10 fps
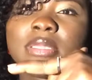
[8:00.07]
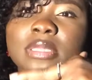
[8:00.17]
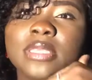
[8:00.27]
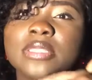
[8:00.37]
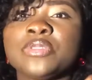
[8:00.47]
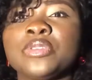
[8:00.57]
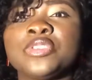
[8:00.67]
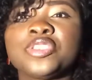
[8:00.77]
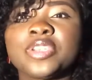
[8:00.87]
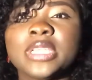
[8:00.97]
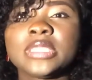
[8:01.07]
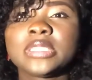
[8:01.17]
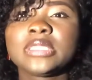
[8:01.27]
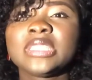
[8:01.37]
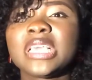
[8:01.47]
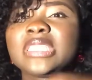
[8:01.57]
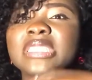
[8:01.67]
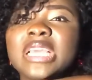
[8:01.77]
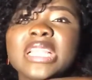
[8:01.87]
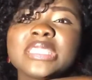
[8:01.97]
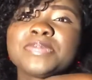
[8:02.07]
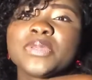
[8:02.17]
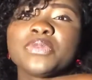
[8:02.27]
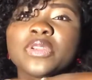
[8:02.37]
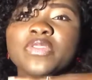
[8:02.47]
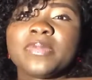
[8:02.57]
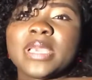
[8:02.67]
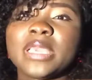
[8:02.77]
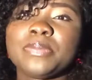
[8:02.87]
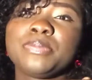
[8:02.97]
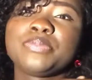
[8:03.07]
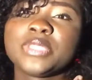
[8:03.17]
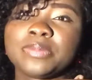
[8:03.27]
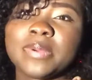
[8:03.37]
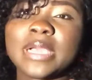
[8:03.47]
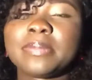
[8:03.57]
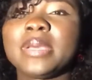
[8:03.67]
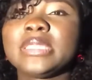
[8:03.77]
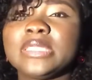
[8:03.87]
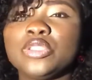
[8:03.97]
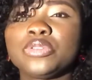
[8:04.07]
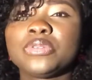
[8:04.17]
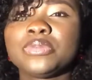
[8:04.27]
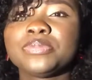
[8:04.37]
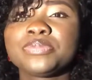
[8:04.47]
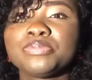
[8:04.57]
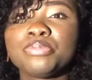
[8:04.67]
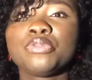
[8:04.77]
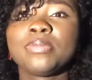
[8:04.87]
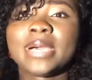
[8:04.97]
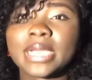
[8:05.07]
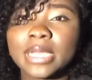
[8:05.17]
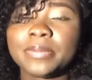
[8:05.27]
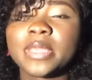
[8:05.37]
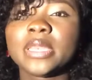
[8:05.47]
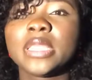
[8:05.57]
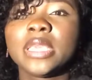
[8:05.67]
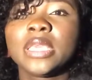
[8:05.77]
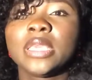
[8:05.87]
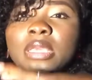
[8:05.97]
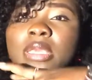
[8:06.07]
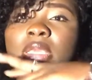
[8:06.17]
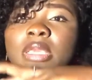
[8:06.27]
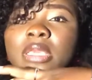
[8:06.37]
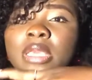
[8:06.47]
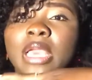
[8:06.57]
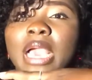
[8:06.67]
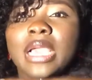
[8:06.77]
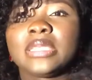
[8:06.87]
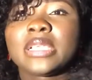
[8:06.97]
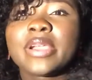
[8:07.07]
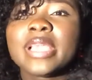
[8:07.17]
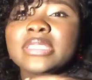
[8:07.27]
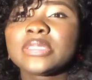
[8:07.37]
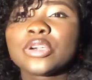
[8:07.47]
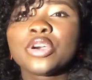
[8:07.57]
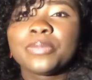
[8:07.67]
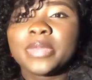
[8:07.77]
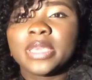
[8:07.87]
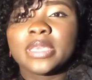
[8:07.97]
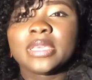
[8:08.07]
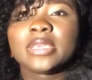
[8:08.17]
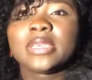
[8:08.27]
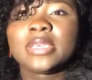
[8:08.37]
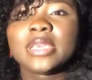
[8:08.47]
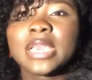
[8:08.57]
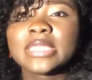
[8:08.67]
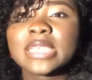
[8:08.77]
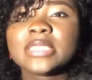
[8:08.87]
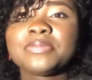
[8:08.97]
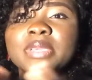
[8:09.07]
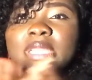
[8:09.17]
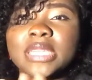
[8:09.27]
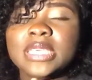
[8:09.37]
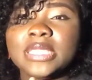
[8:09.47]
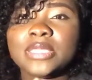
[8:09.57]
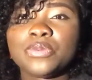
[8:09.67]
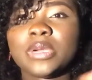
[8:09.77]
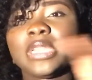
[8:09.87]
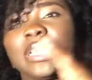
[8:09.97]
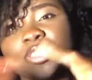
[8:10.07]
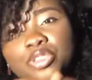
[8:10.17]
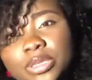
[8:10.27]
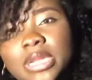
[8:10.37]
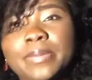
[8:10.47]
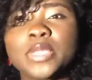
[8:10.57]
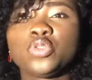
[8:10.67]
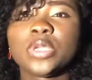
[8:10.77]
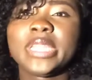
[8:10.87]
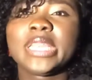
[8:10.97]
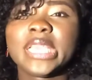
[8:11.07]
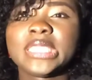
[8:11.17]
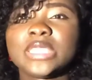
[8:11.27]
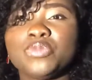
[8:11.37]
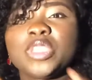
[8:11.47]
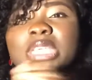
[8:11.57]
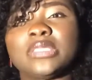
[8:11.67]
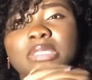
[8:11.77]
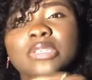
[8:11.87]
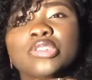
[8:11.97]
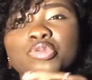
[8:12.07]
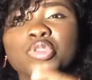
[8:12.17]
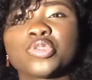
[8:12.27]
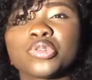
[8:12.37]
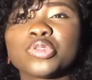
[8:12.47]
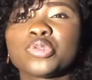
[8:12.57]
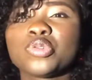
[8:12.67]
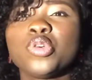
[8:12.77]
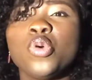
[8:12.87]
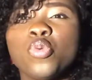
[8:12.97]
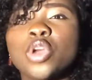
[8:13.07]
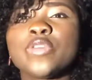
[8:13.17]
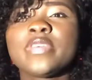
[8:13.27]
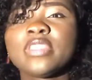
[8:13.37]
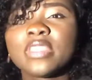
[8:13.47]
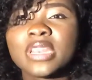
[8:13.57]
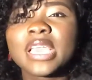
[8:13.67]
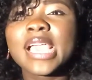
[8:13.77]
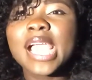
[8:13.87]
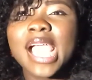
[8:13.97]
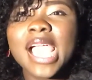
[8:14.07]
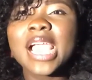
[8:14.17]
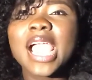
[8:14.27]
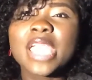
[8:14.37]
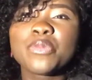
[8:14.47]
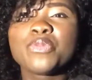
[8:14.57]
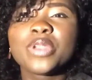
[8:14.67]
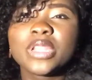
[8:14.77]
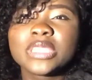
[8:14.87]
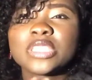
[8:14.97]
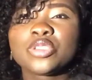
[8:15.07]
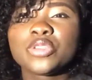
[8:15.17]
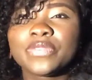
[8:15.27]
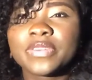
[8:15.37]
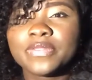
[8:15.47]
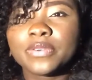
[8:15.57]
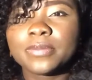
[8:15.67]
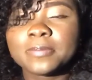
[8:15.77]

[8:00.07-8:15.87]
it's still not straight that that has been one of my pushback but you know pullback i mean christ still oh got me it hasn't been an easy one entering I mean 2019 which has just also one of the things I, I really did suffer from